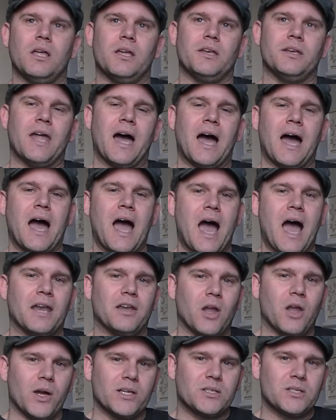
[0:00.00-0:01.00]
Now I
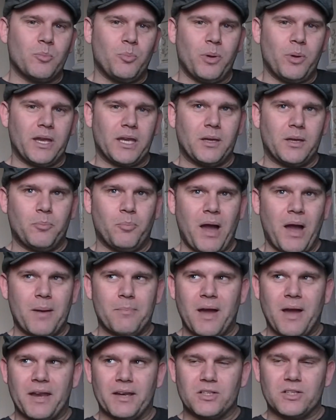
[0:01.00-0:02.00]
know he's a big
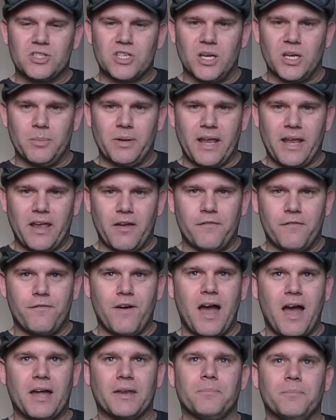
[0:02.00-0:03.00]
Batman and Terminator
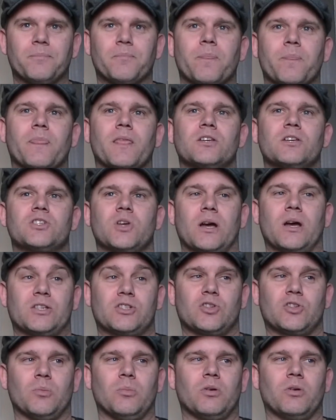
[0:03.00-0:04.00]
fan, so I
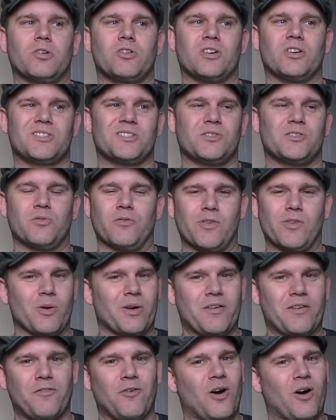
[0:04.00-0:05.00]
stumbled across this review
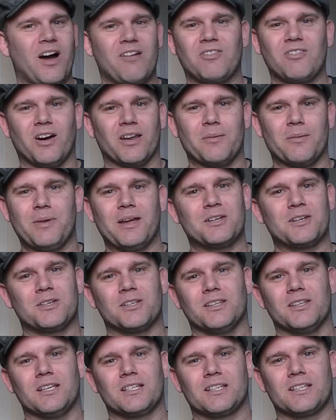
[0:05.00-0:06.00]
and I thought I've got to
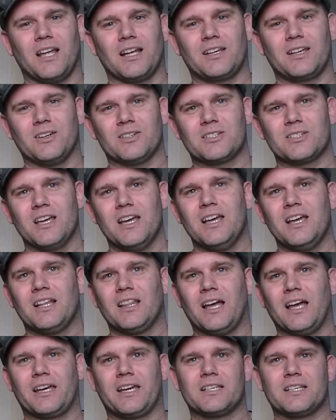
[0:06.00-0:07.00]
mention this, because
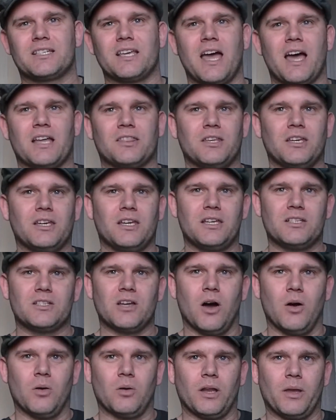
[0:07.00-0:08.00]
like I say, I think he's
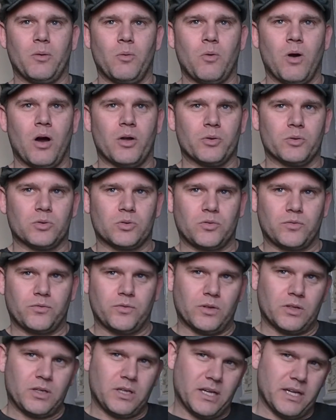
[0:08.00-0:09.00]
only one who's
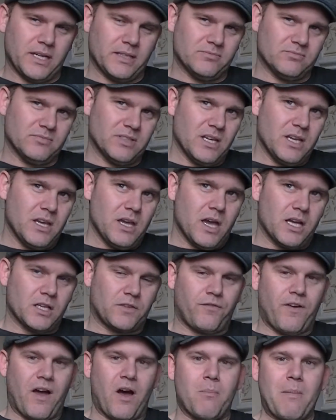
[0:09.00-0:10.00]
fucking as
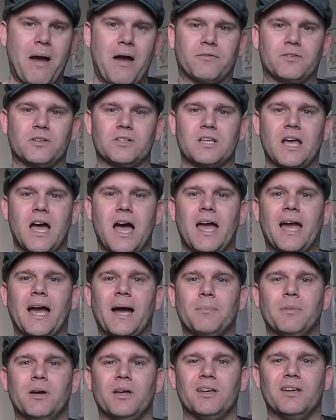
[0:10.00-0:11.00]
foul-mouthed as I
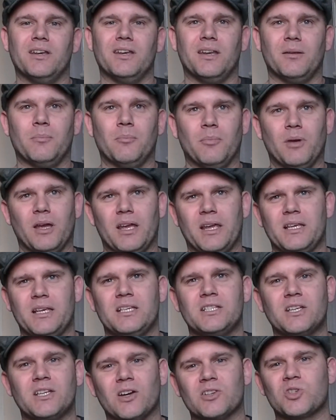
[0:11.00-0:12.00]
am, and
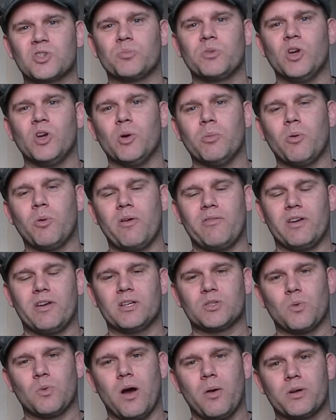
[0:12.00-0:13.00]
he's got some humour with it
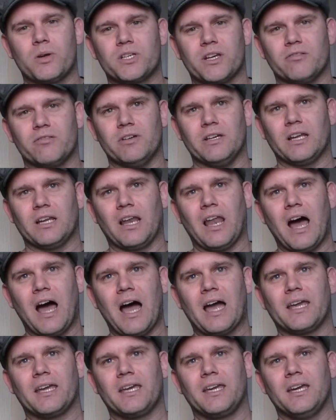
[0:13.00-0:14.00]
as well, which I really
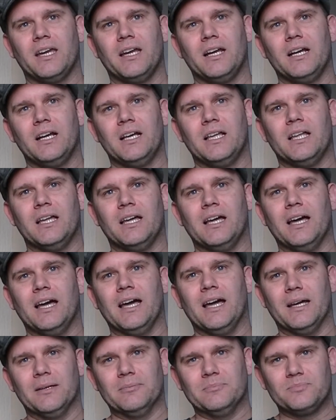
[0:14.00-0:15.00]
like.
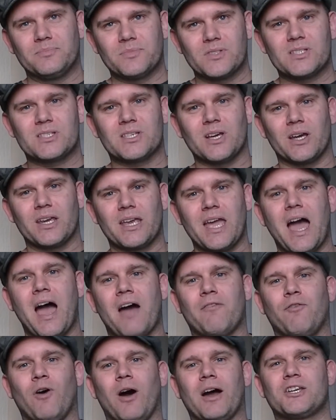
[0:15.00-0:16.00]
So yeah,
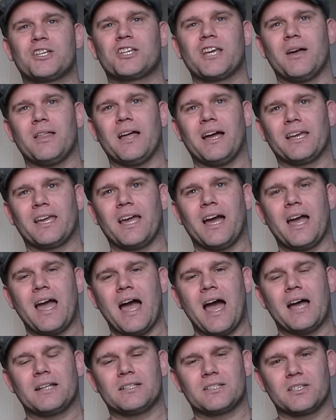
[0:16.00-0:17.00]
I thought I'd shout that guy
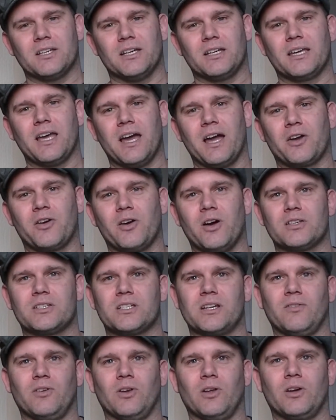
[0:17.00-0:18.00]
out, get across
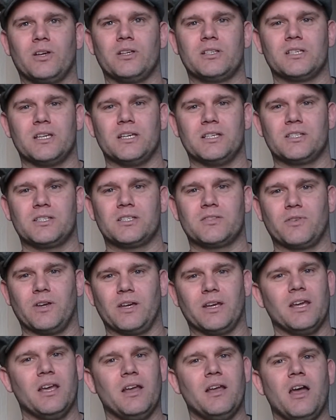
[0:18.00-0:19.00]
and have a look at his
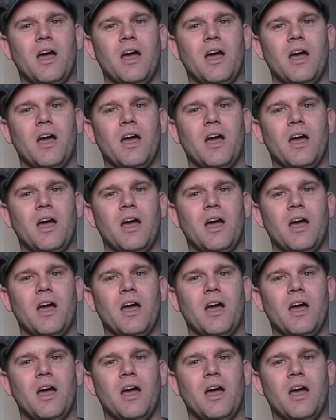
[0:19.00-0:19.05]
thing.